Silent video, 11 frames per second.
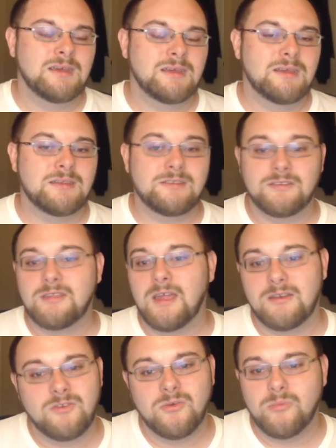it just
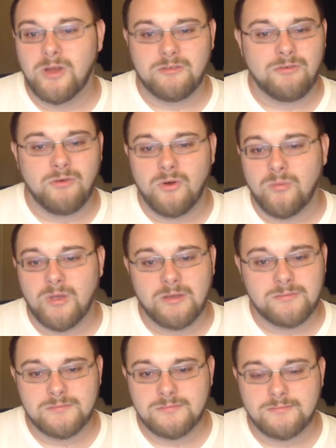had too much for me.
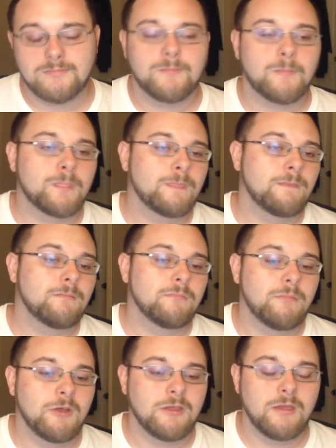
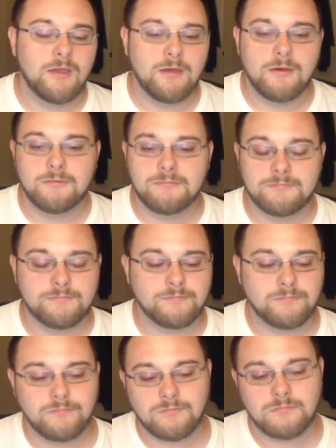But yeah,
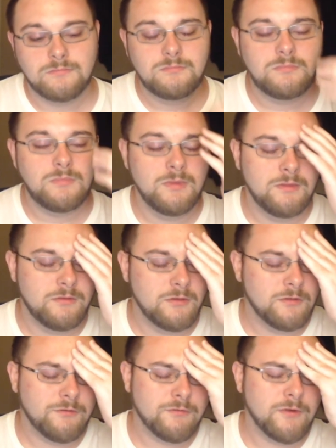
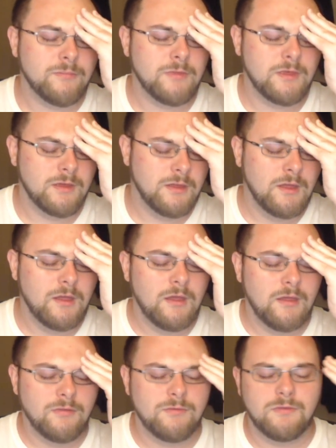just from the
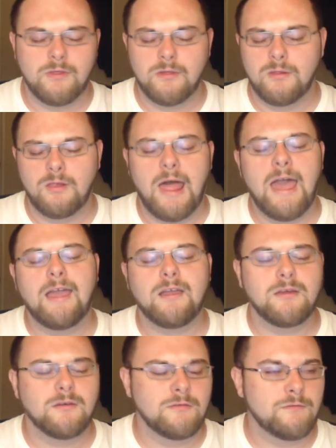lack
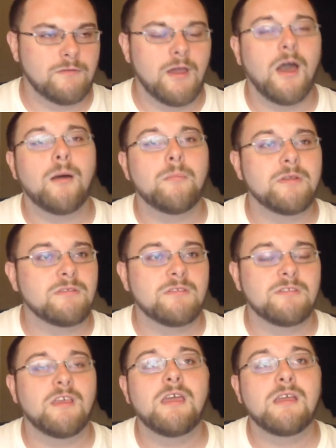of common
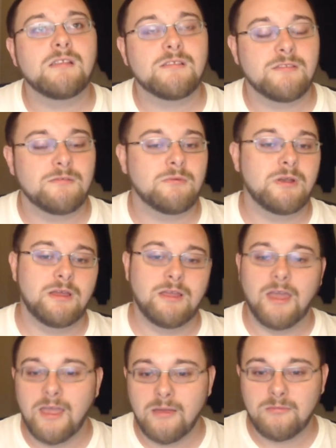sense when it
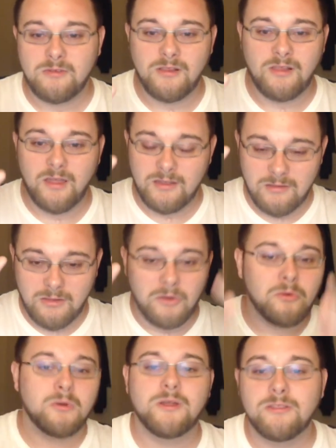came to, like,
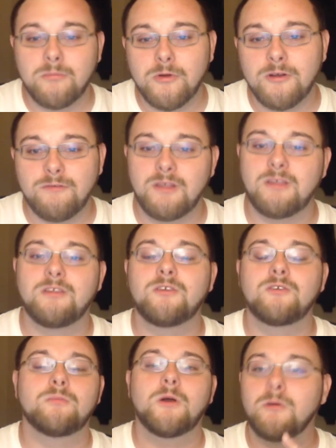lowering the perfect
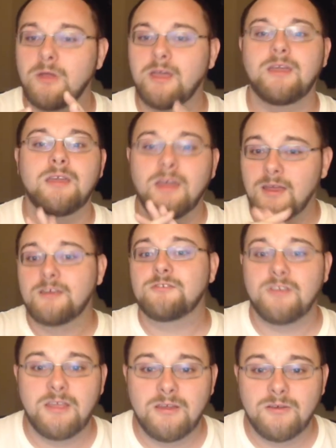cube. Okay,
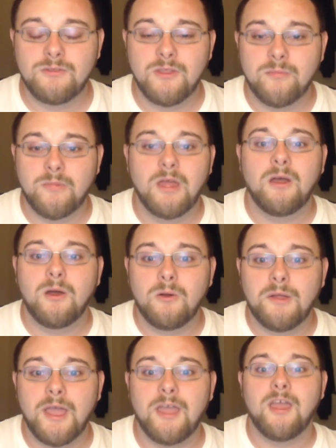she healed them.
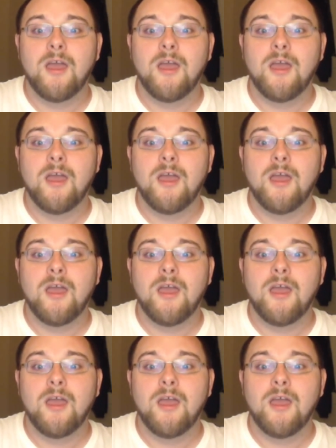Okay,